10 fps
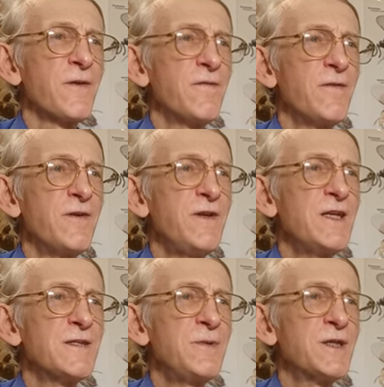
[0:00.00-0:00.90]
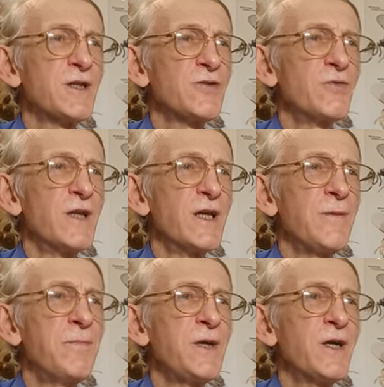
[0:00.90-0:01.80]
these beetles will
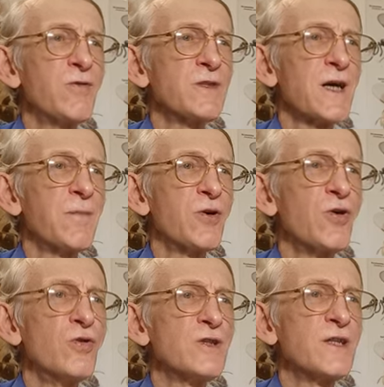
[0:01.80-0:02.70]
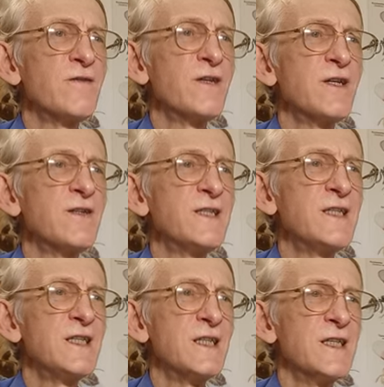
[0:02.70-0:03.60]
appear on some roads, even in
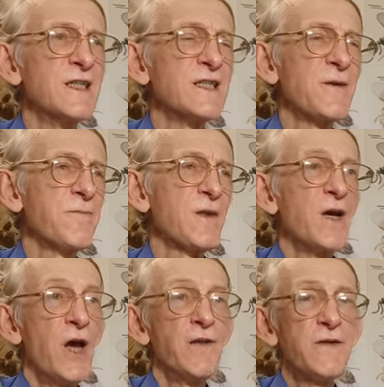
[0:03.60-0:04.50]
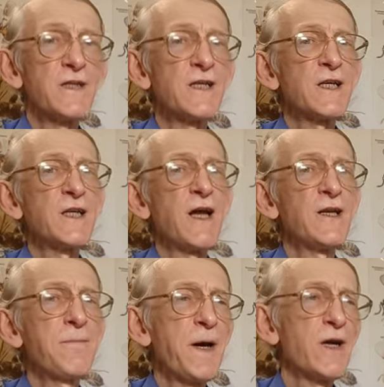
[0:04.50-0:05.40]
cities. And this is a
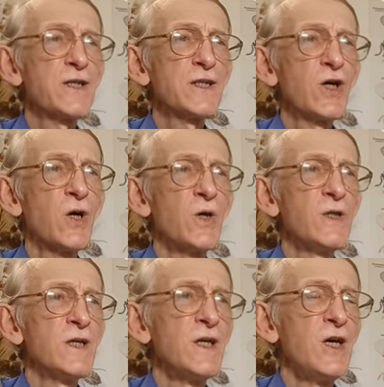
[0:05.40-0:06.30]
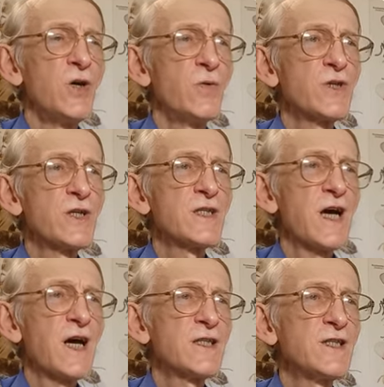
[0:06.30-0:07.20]
tiny parasitoid, which is
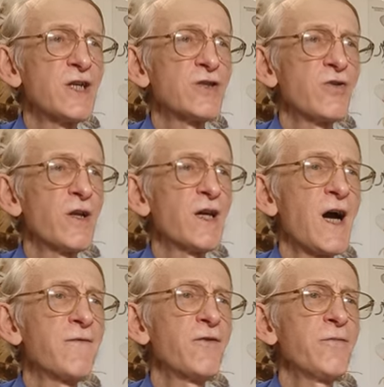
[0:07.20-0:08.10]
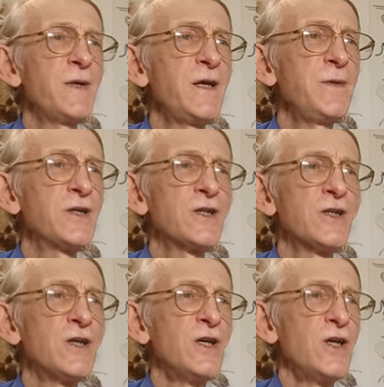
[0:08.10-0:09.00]
sized just only half of a
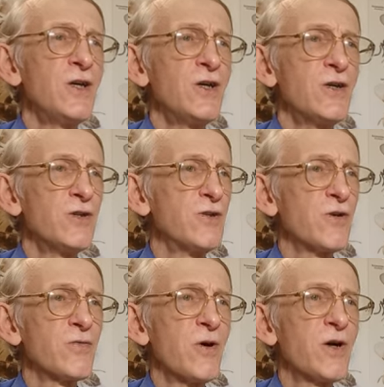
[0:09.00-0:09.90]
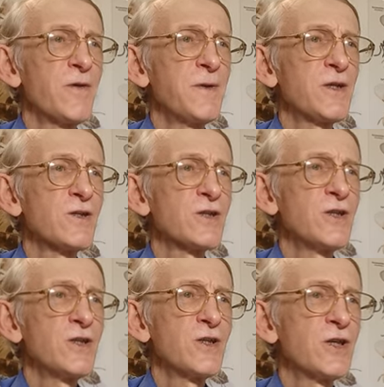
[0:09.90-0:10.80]
millimeter. Don't worry, because
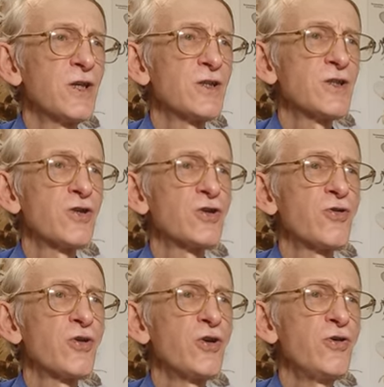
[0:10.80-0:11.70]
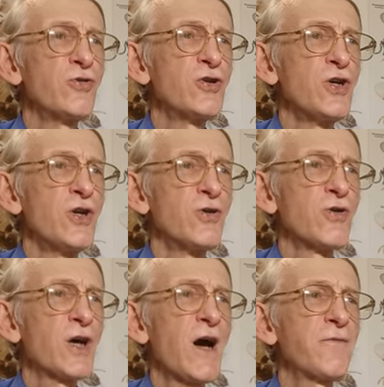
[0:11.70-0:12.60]
he's not so huge,
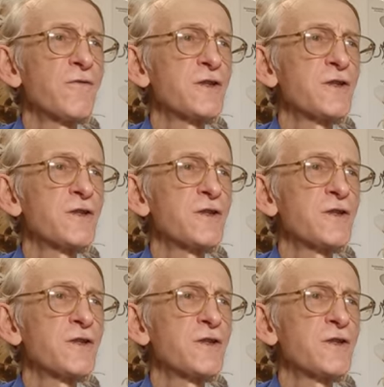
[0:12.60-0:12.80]
not half of